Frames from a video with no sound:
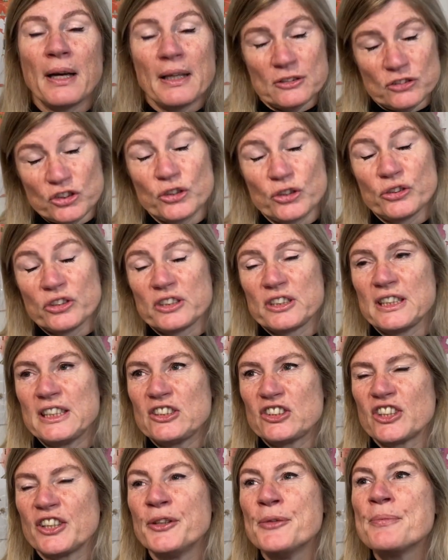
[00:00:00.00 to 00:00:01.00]
choose a
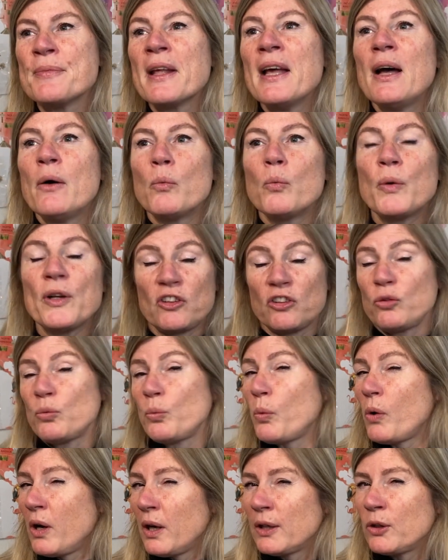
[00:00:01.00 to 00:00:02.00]
teacher, which is
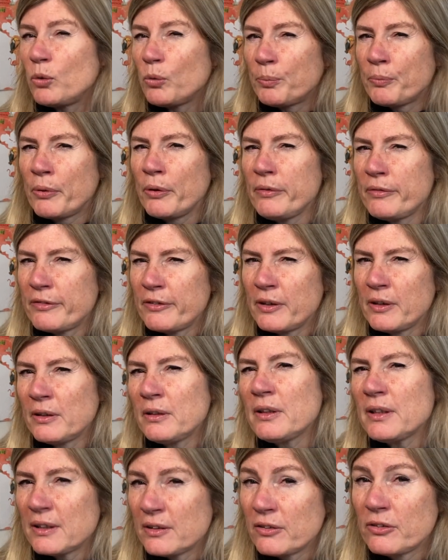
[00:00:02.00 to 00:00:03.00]
why your
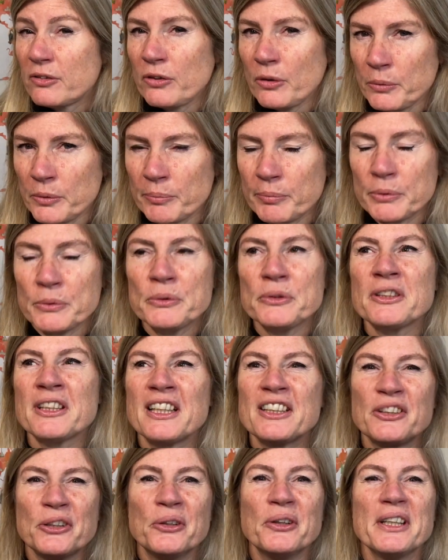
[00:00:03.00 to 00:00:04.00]
profile is so important
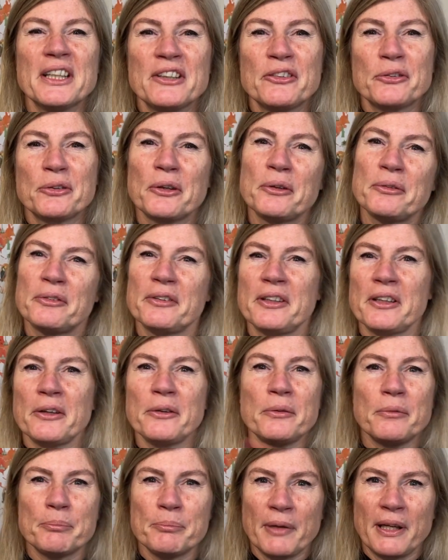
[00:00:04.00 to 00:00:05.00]
and your intro
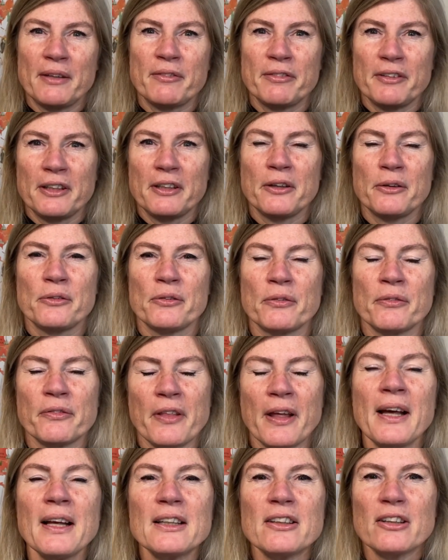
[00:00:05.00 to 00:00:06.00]
video, made videos of
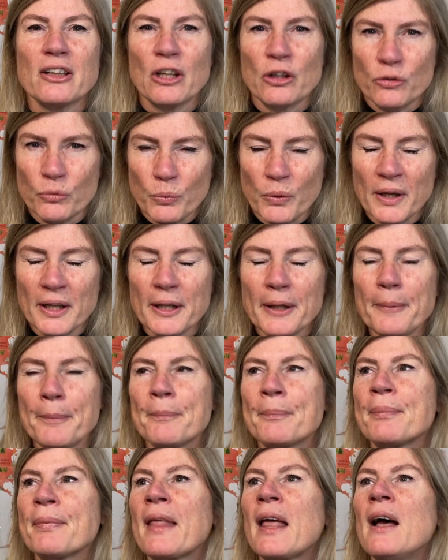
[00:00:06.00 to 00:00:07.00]
that as well.
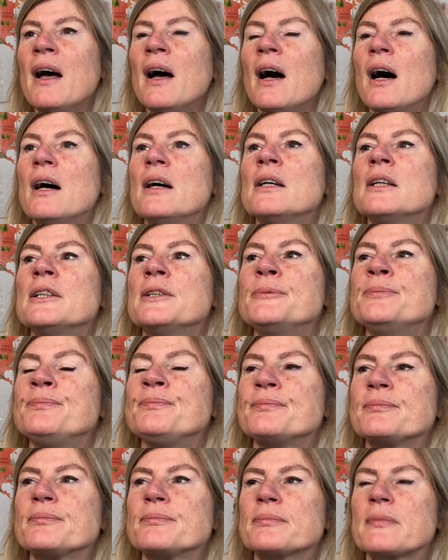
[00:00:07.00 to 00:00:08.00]

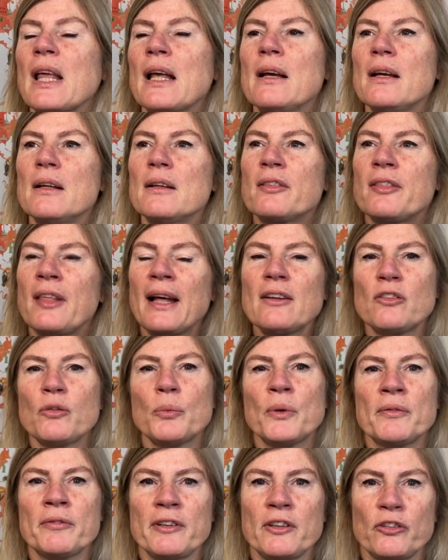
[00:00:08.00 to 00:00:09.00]
That's
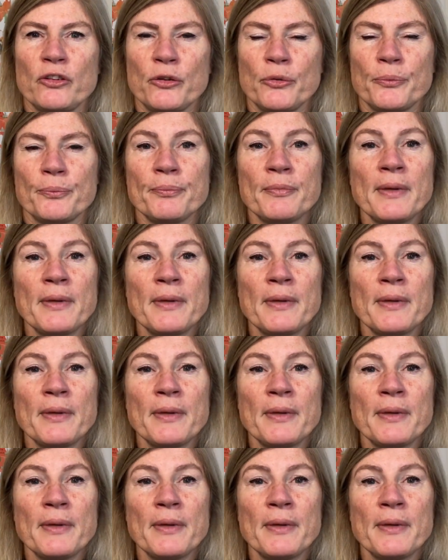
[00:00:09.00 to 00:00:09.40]
1v2.